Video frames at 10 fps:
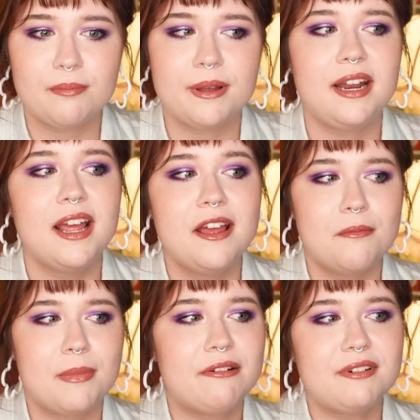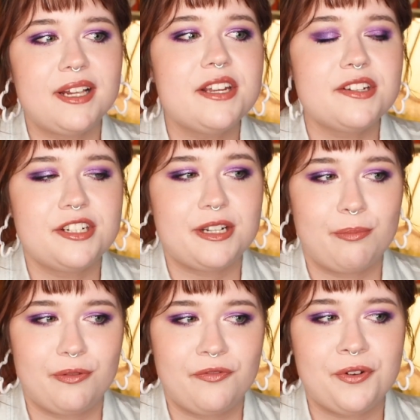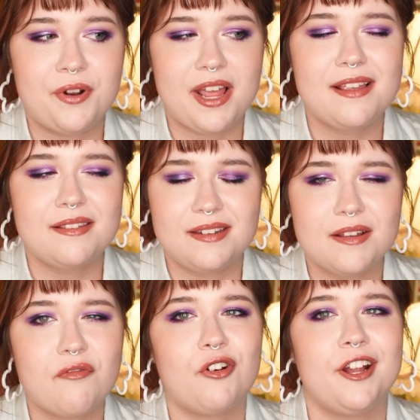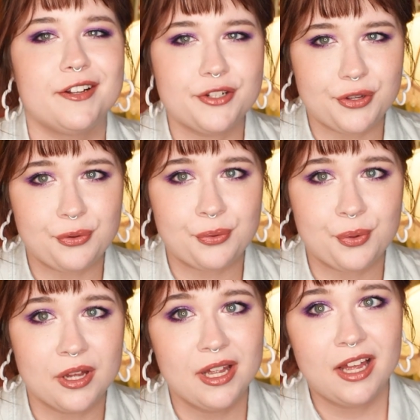but my relationship with food is different to